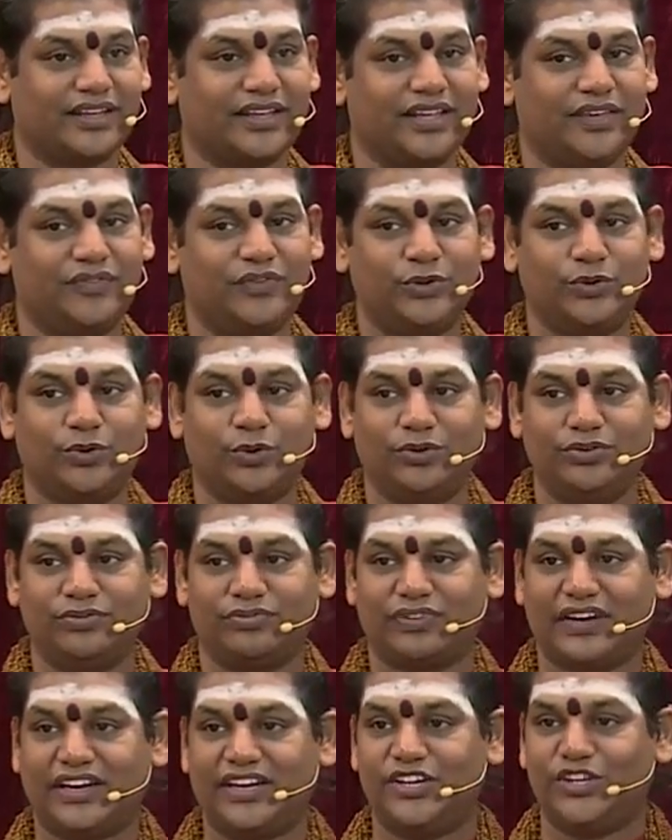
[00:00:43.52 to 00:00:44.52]
If you don't
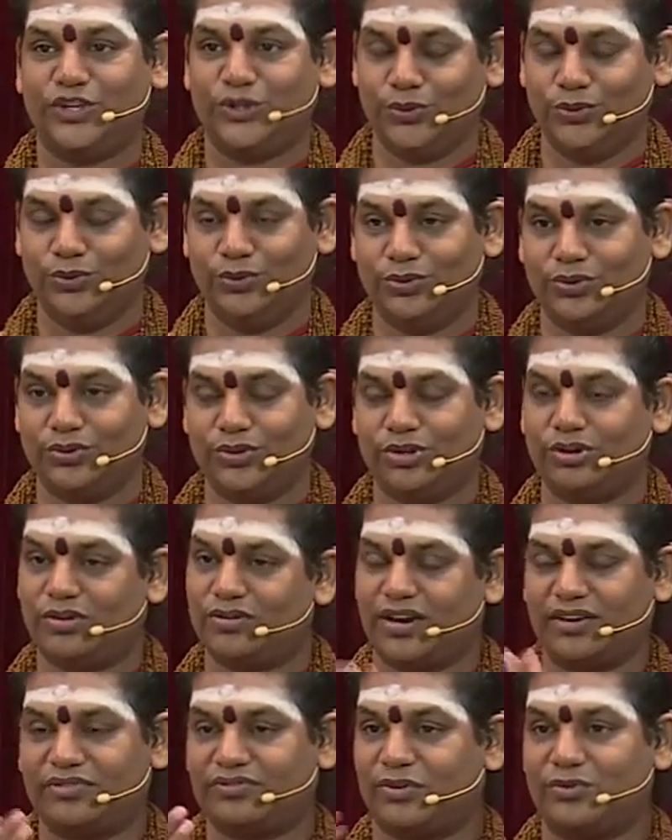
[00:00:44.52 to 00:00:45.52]
find you, you have
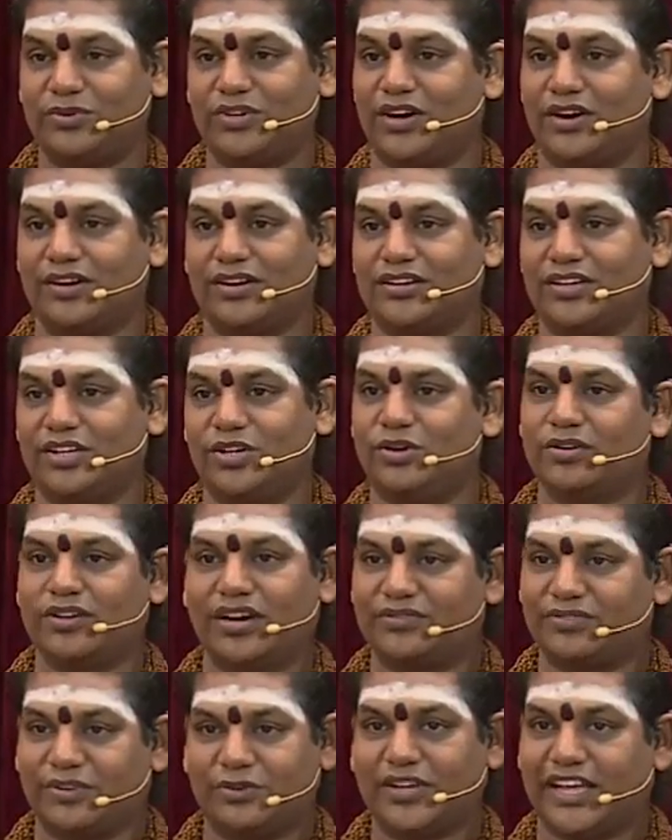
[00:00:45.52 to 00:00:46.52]
not found God. You have
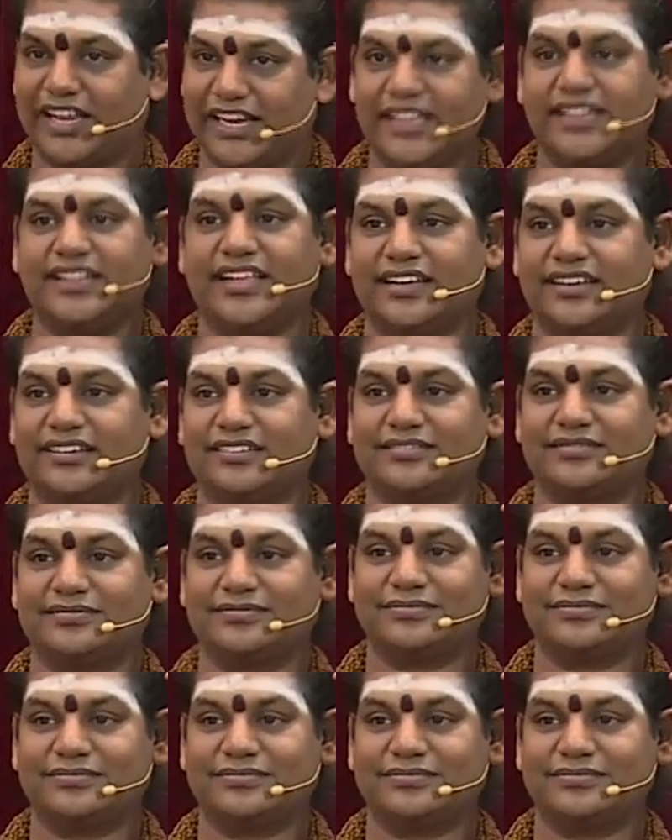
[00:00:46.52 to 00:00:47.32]
not found anything.